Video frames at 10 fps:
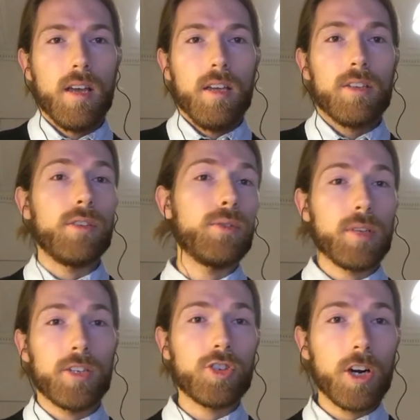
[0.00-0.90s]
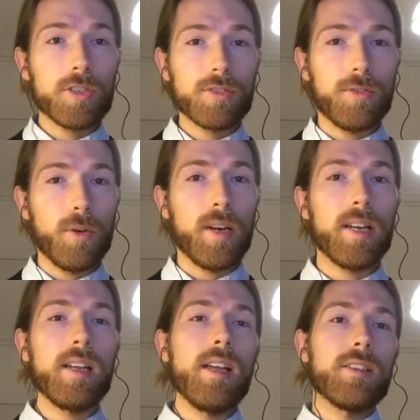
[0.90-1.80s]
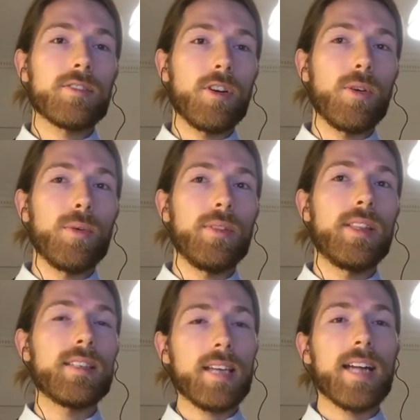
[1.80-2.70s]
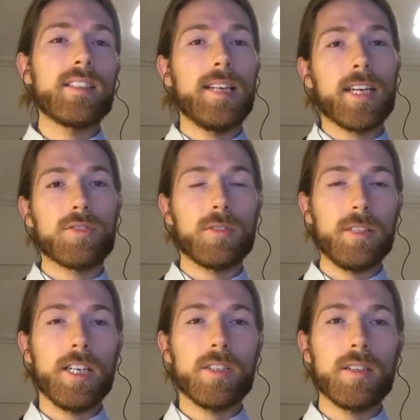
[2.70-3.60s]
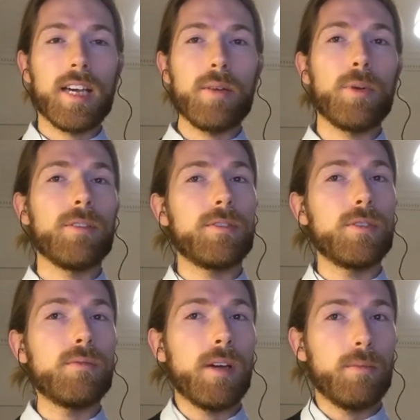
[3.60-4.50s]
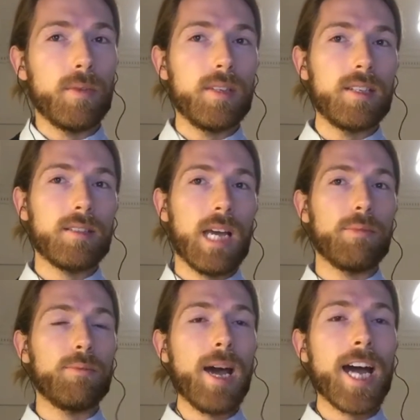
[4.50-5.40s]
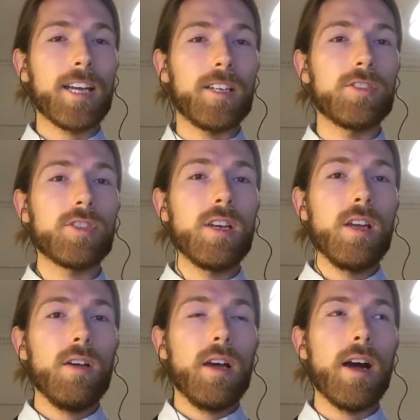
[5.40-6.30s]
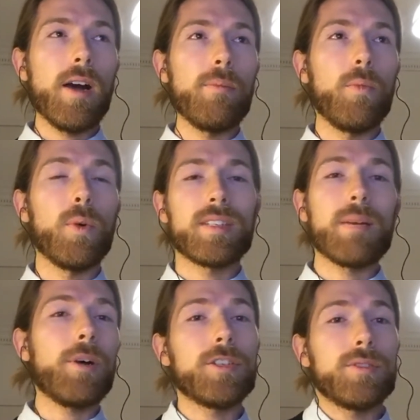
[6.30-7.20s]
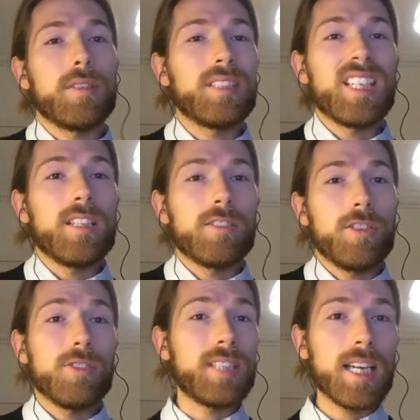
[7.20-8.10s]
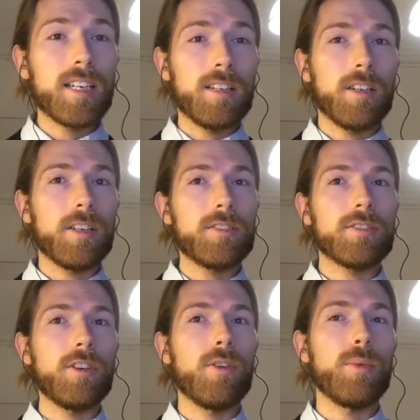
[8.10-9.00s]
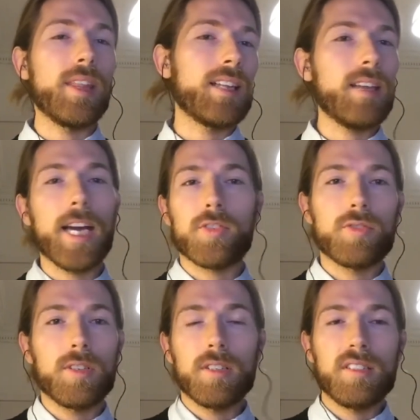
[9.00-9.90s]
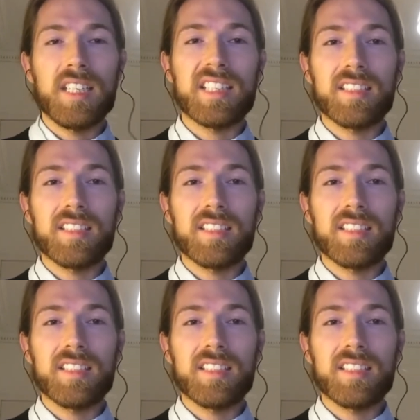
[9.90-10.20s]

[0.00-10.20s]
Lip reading: you don't get charged for it. So this adds an extra layer to that, where if you went with this type of package, WhatsApp also doesn't eat into your data at all. So that extra 6